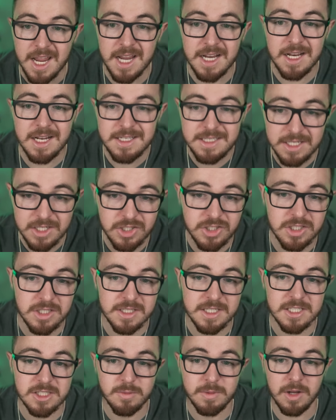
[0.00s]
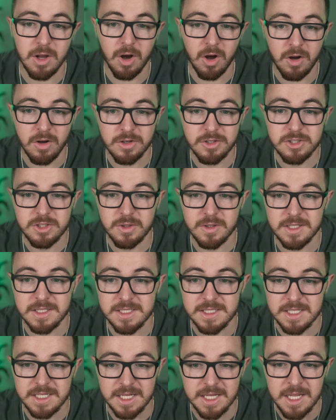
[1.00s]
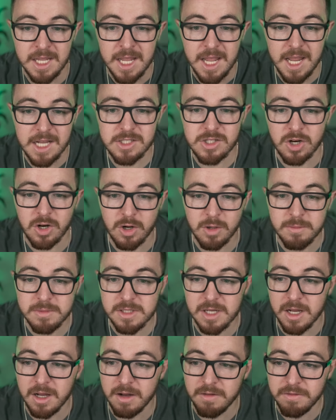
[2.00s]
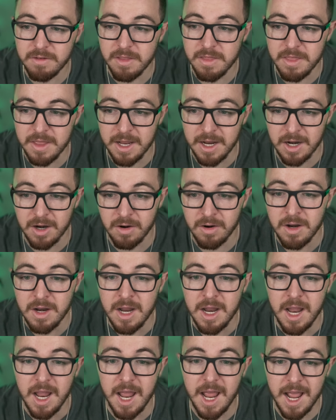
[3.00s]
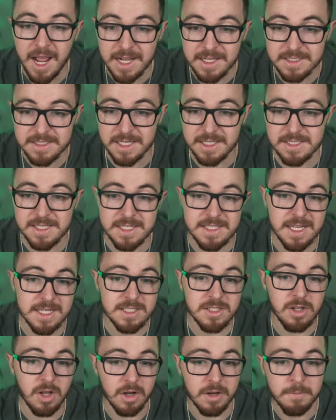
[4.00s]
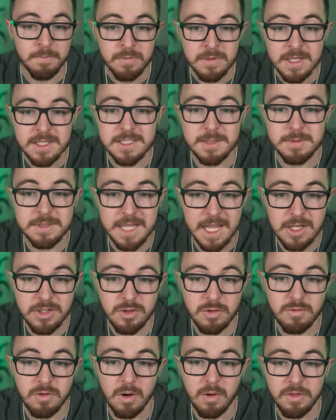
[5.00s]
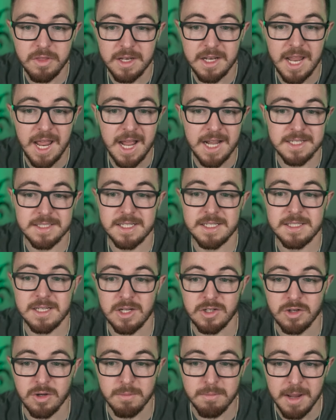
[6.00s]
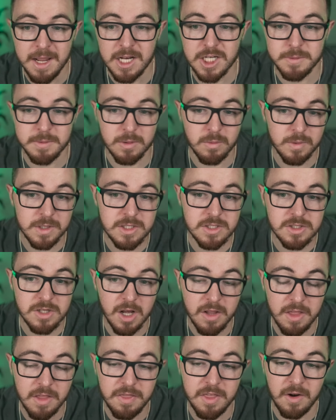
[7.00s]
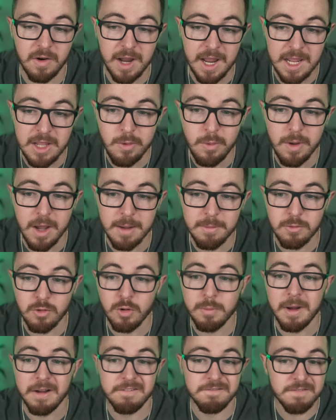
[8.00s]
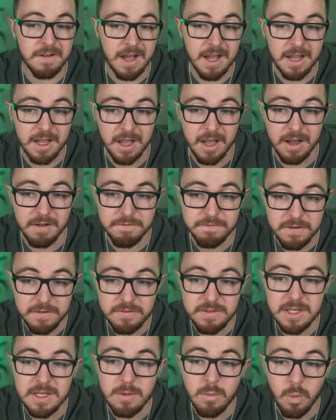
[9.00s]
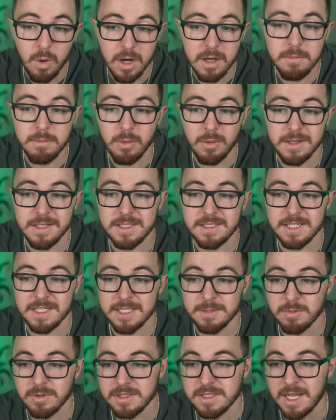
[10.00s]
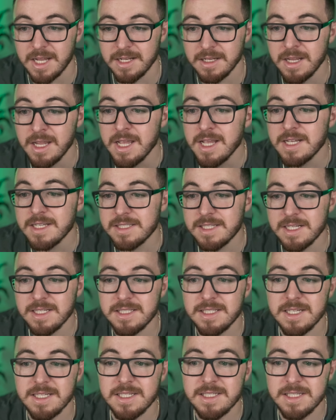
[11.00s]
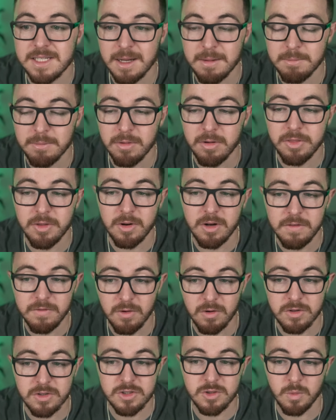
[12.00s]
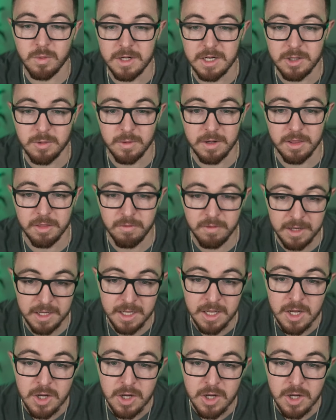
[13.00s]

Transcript: In addition to this, we also can see in terms of their assets. It says, look, substantial growth in assets under management. We saw that their AUM grew by 51.6% uh, since December 31st, 2023